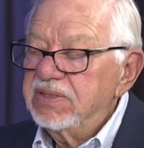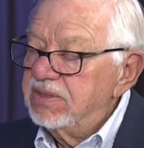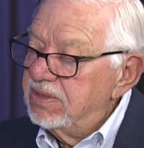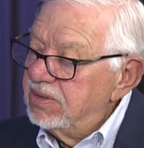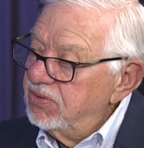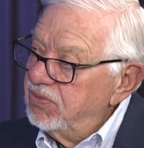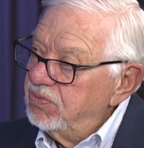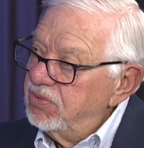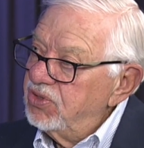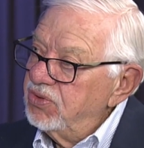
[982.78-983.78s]
to,
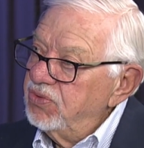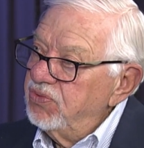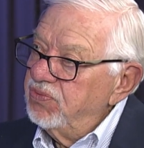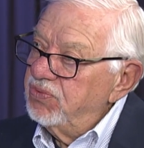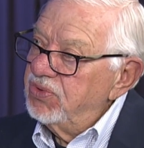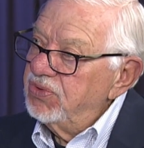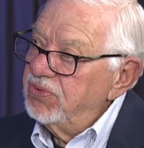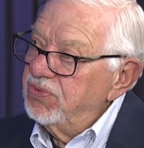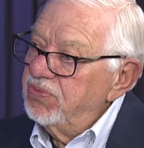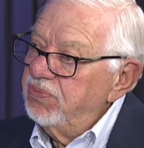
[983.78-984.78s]
to,
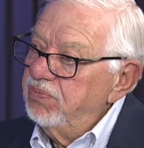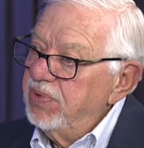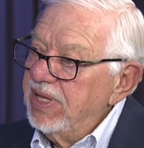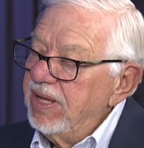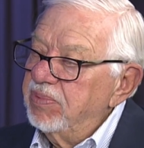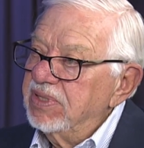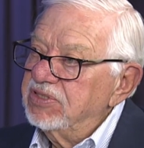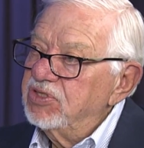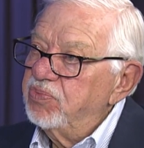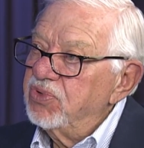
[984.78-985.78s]
to be able to
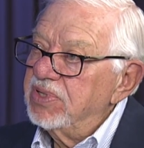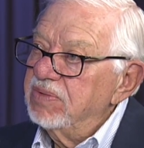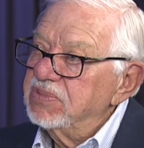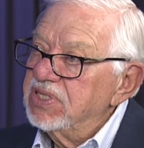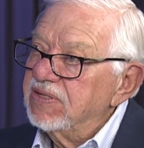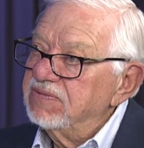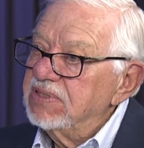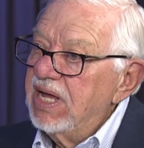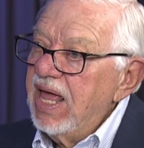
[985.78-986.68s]
support themselves.